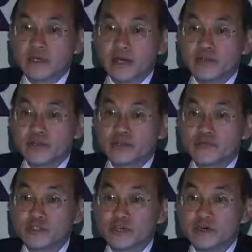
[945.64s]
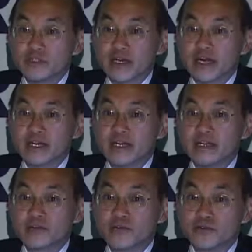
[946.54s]
I think the results are
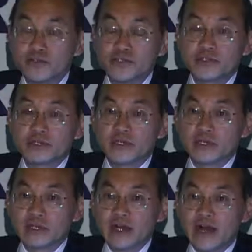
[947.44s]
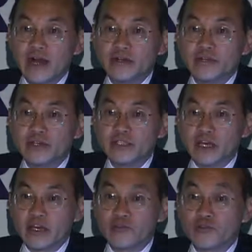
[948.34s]
good, and there's
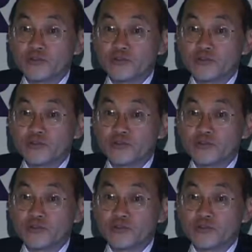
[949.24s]
every